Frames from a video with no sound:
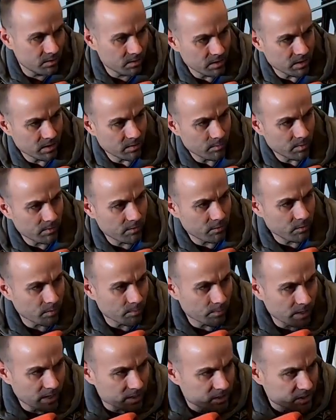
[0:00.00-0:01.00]
You know, before
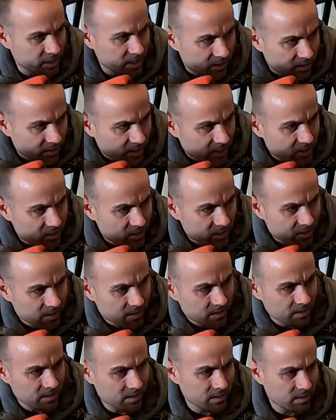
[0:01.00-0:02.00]
my generation
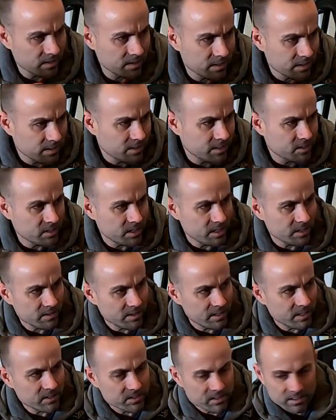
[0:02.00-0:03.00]
and the
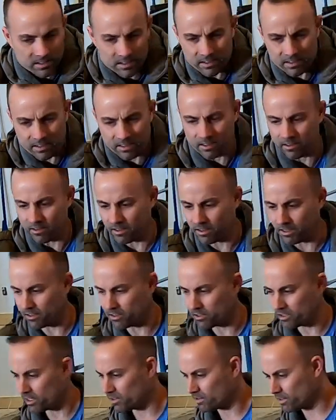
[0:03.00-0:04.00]
generation, you know, the young
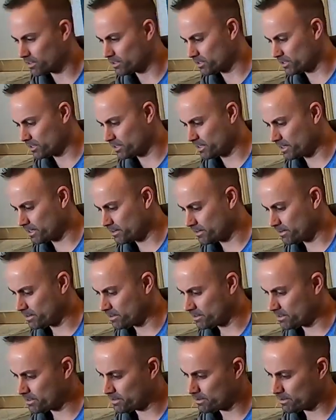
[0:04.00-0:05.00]
generation now has